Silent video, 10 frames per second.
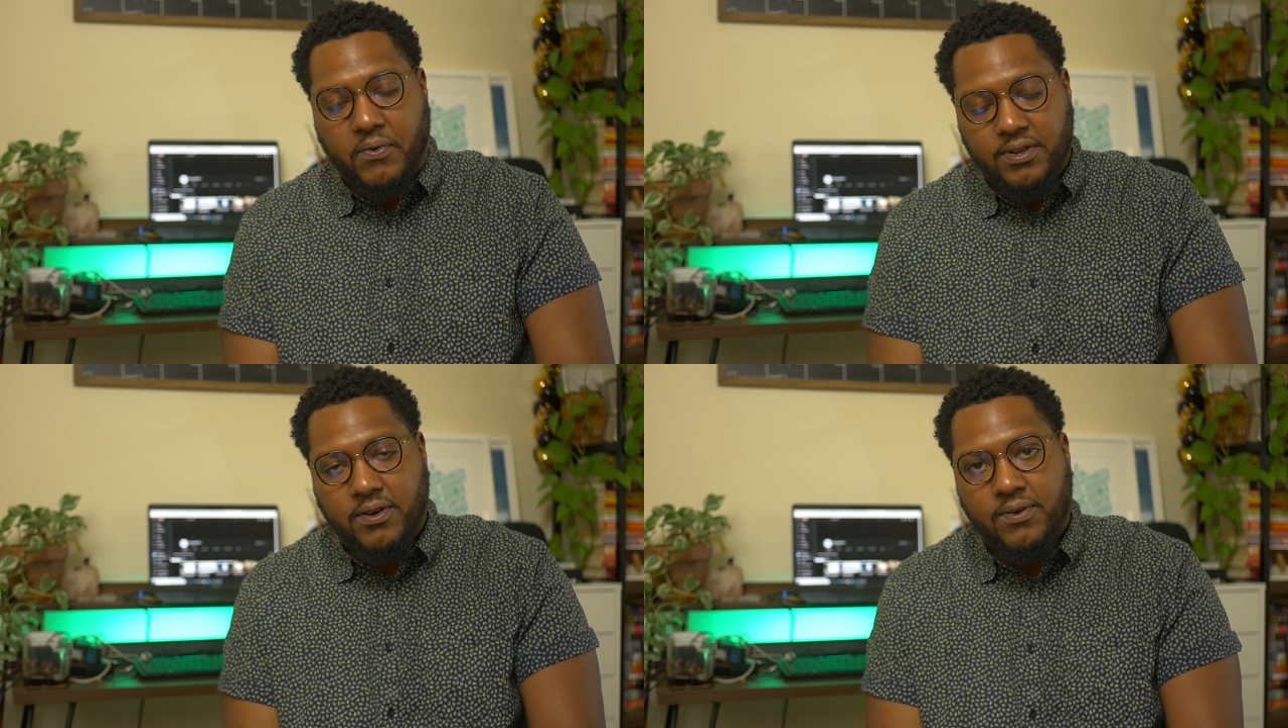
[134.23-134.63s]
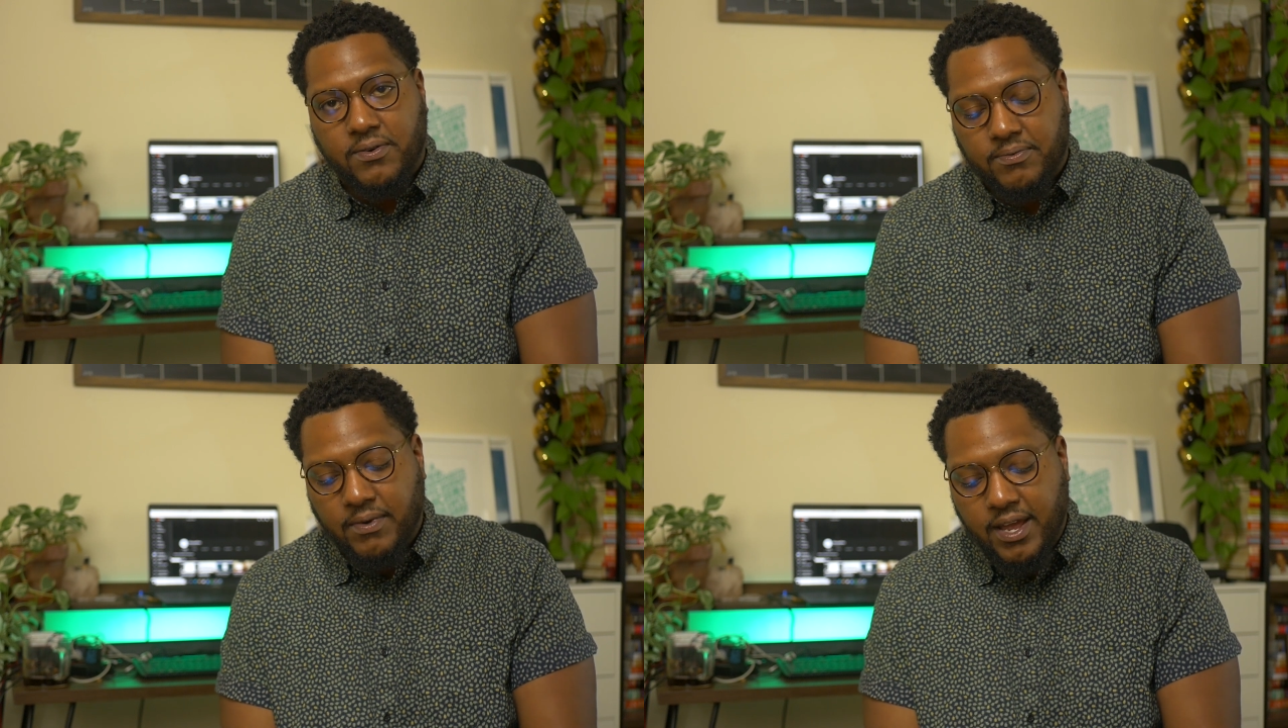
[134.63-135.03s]
for your
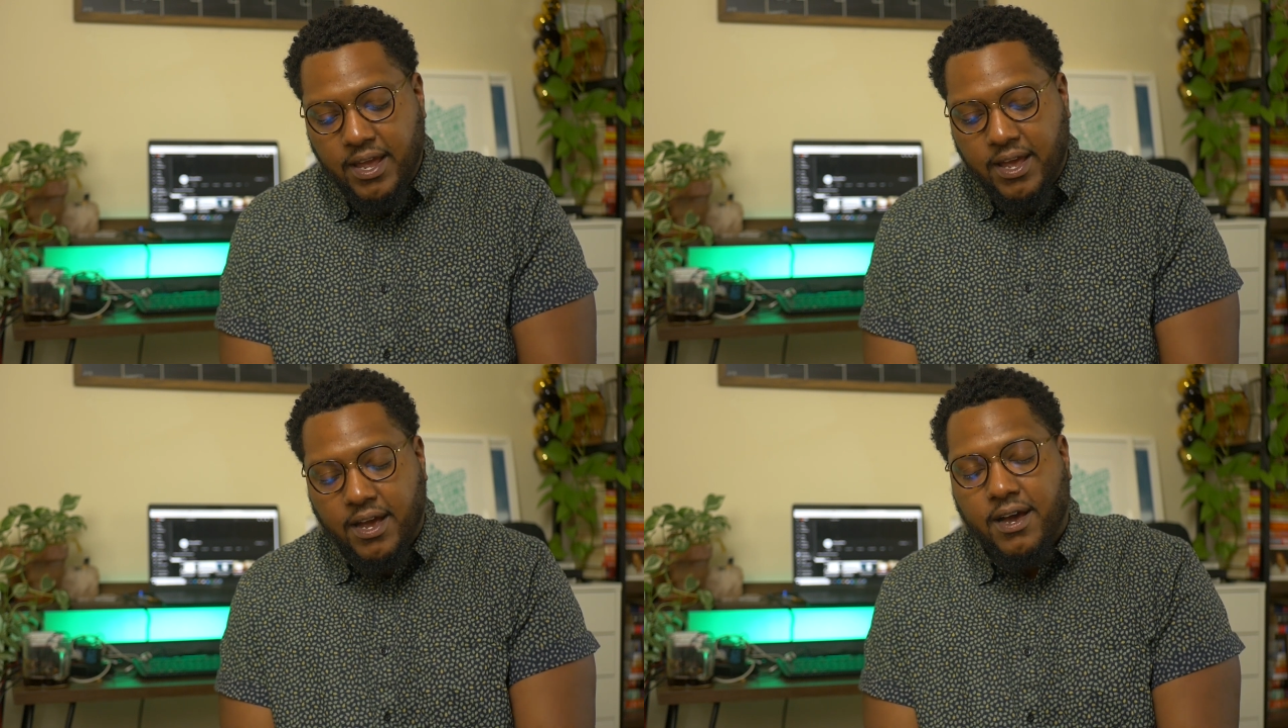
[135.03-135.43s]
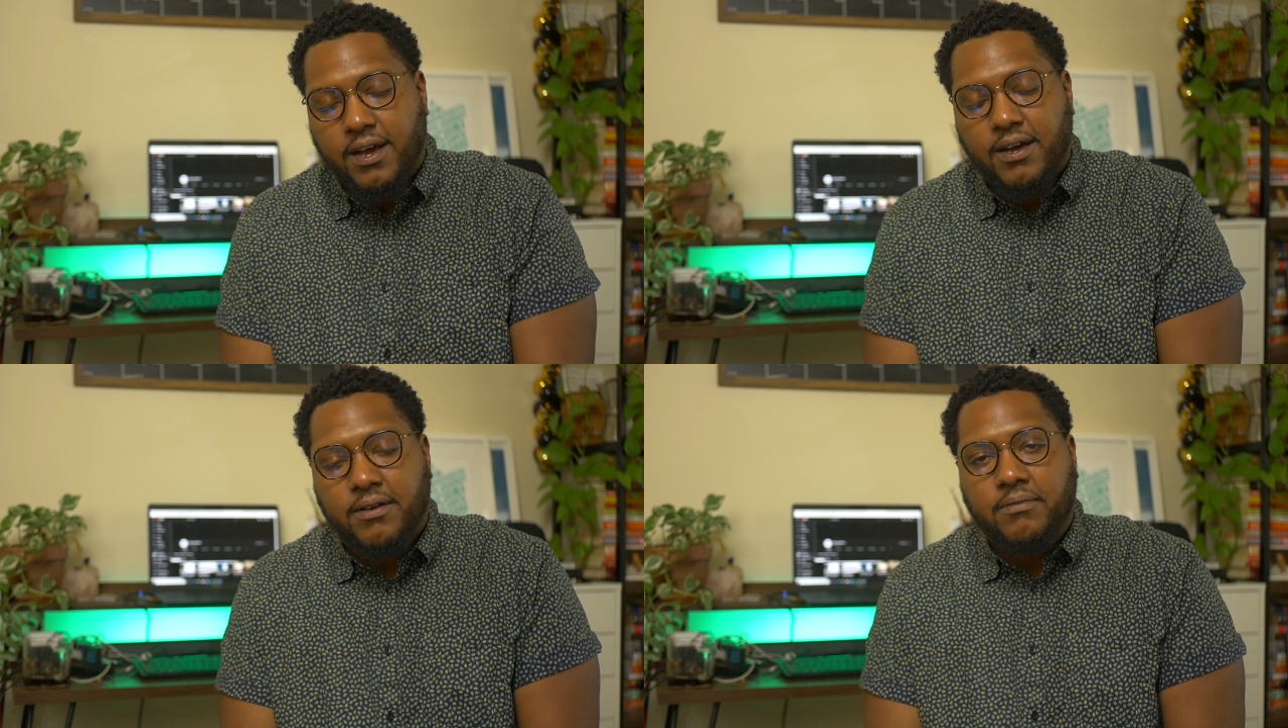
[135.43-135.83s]
own
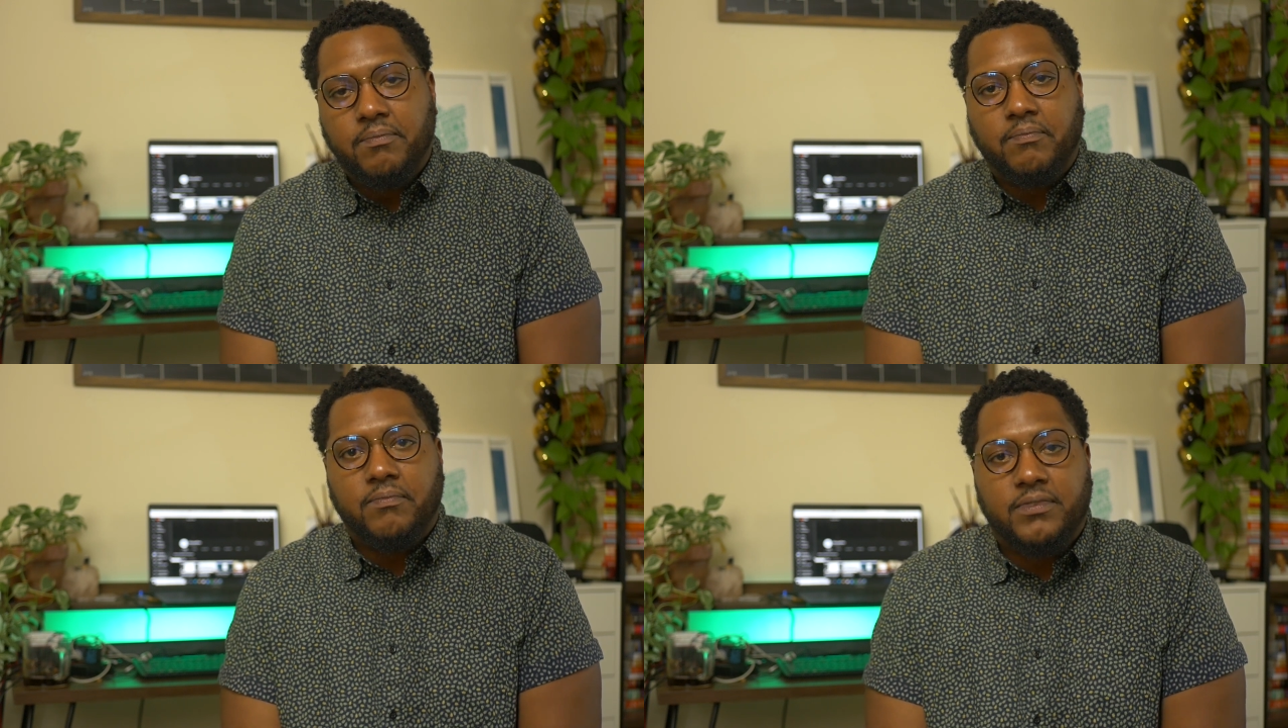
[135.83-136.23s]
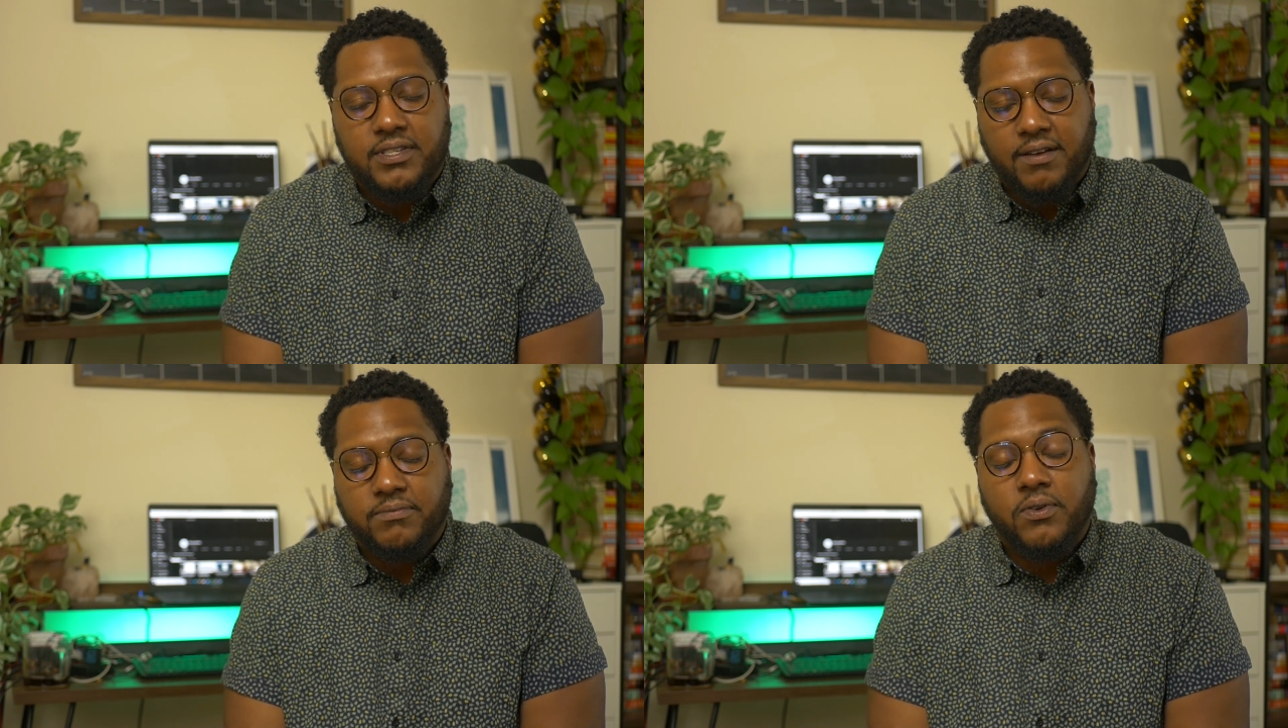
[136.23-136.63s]

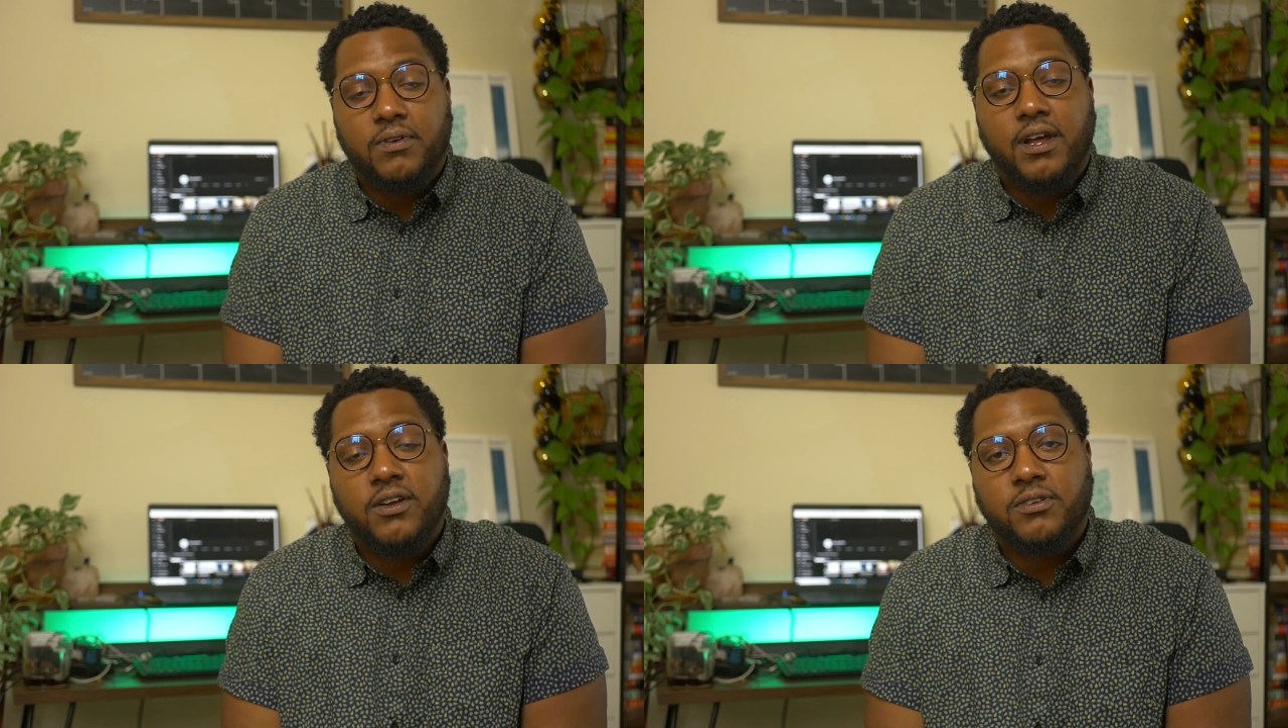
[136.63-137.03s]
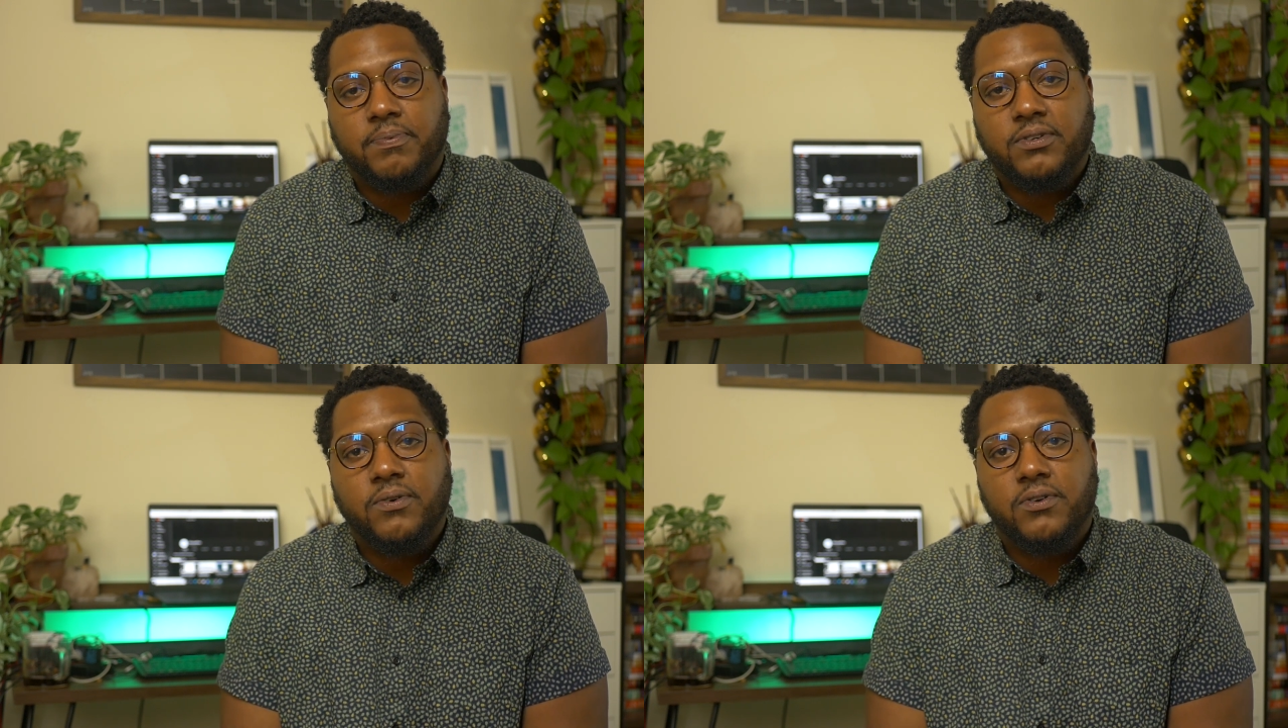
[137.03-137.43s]
self-doing
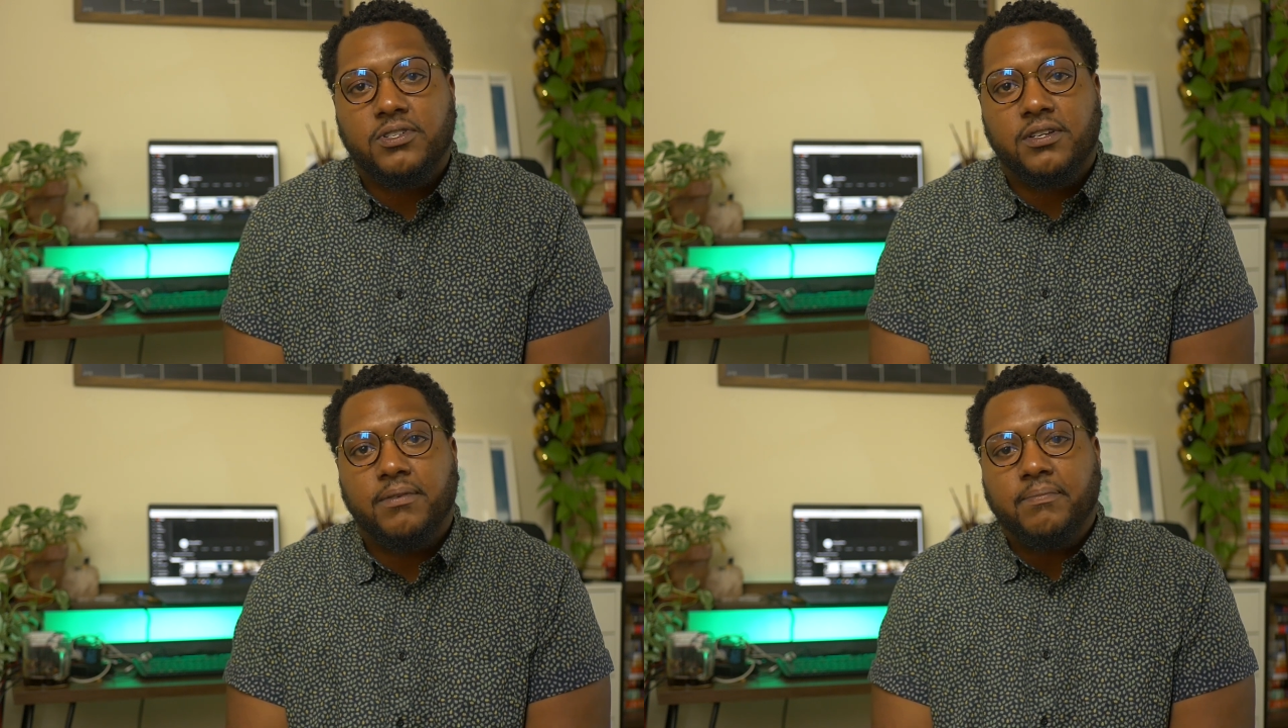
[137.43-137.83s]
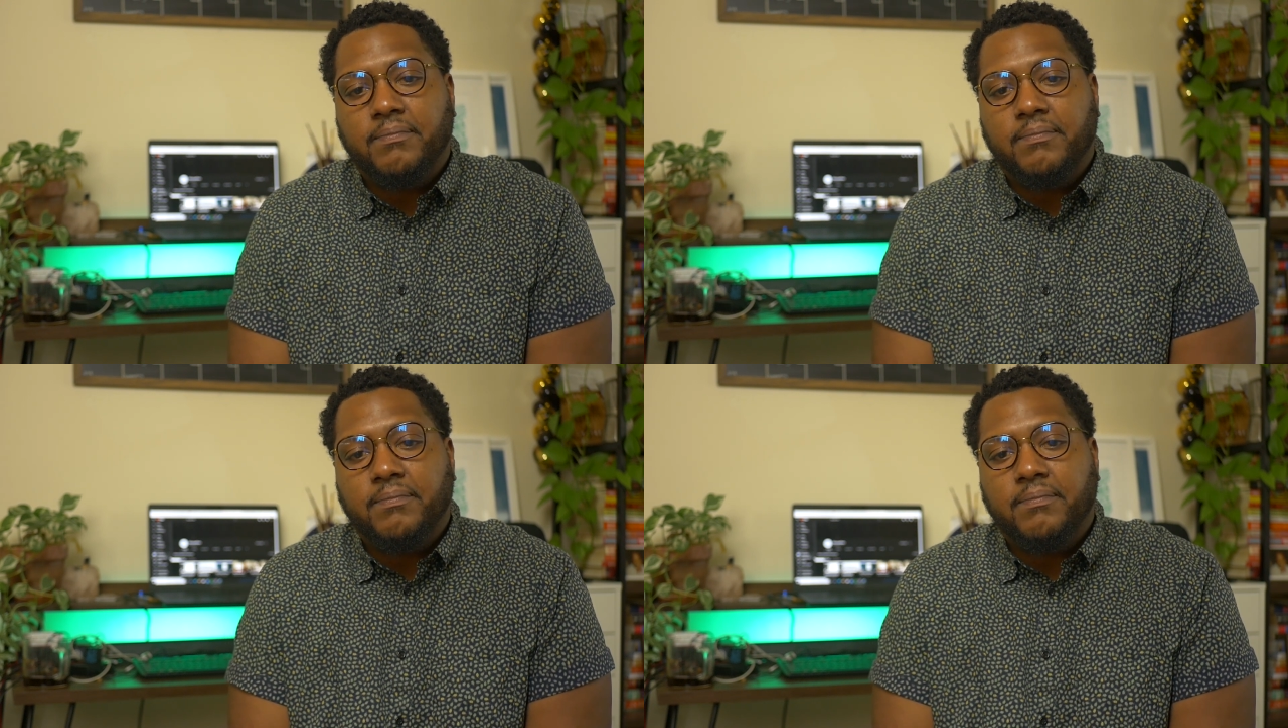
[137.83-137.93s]
entrepreneurship.